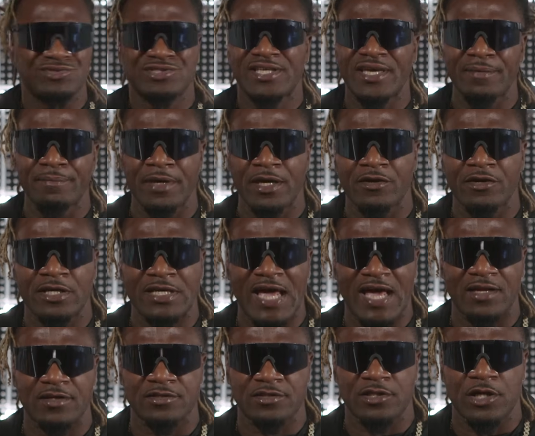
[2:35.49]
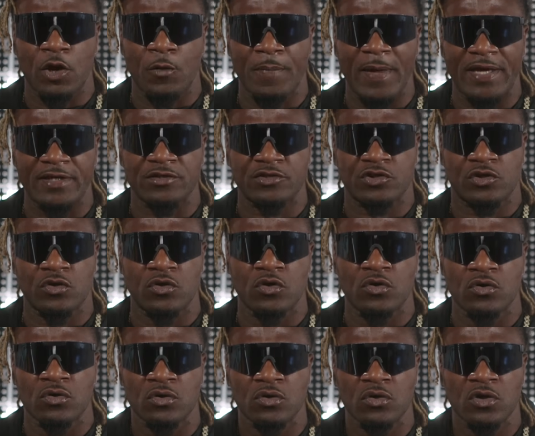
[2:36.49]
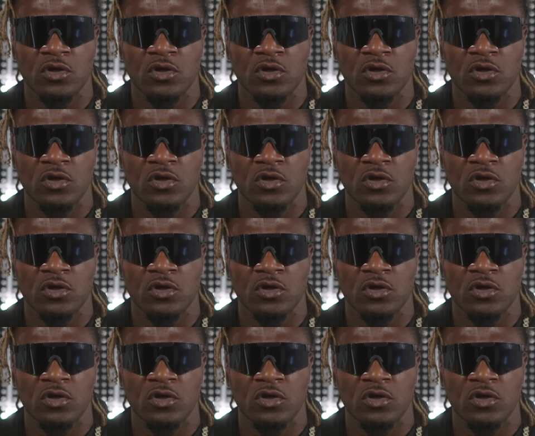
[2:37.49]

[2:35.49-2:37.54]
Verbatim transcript: ten million dollars to go back to school.